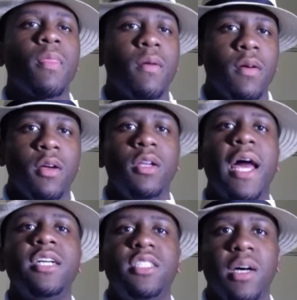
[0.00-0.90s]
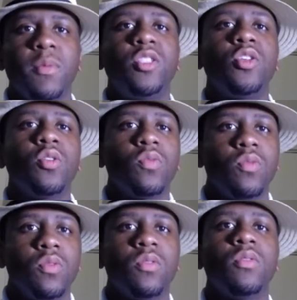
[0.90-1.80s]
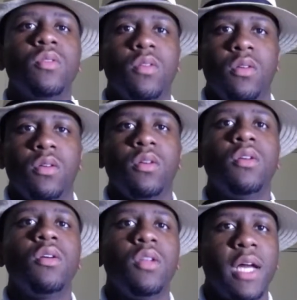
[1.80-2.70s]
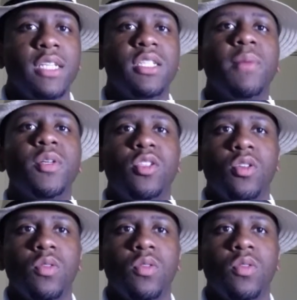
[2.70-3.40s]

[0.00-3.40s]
lot. Nice summer tune. Nice summer tune.